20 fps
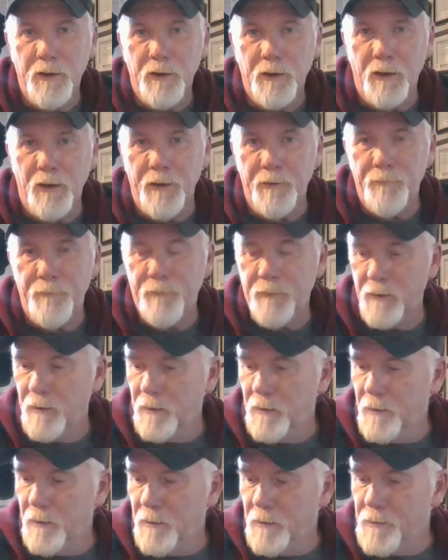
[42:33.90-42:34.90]
All right.
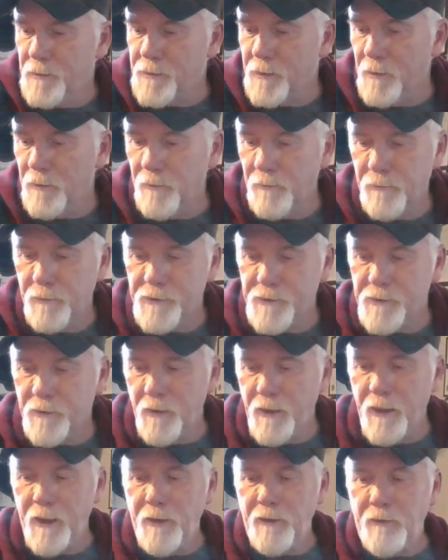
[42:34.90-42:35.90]
So let's go
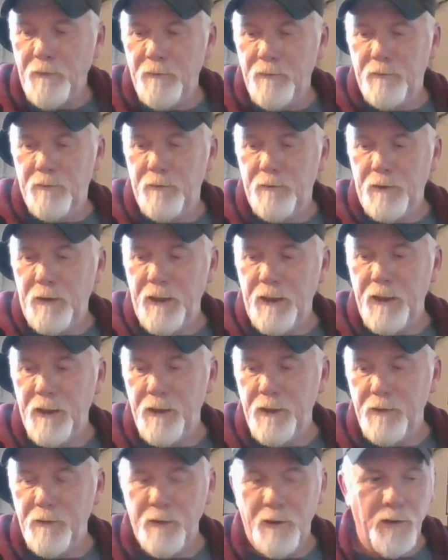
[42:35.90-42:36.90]
ahead
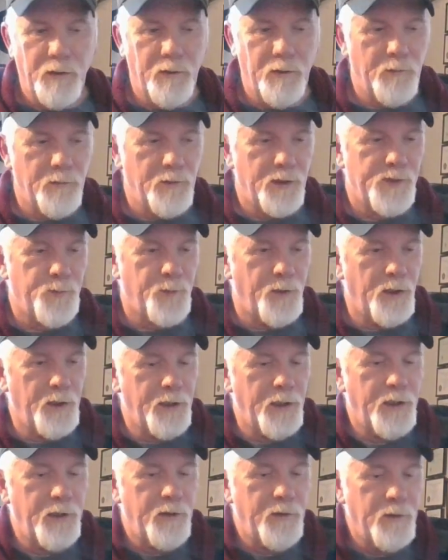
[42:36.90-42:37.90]
and uh, let's plug it
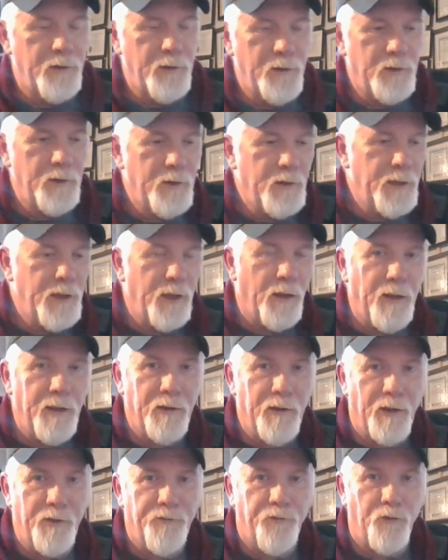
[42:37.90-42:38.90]
in. Now
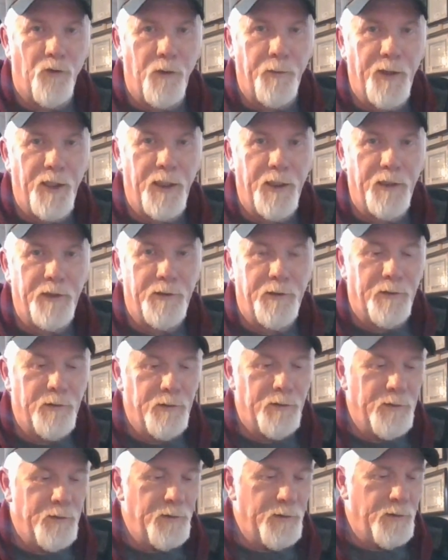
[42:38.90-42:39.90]
I, I formatted,
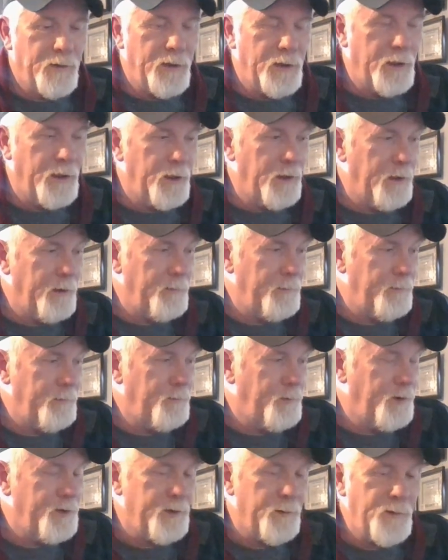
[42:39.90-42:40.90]
uh,
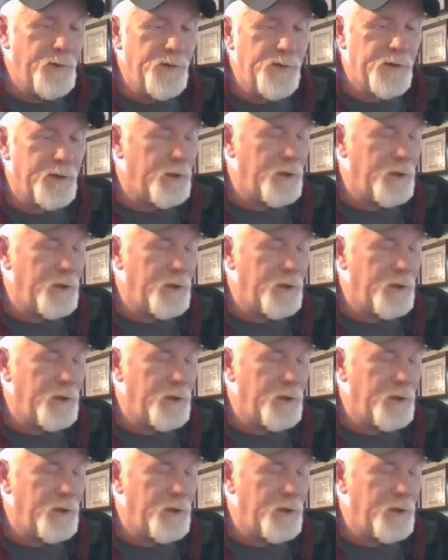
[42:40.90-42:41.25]
put the music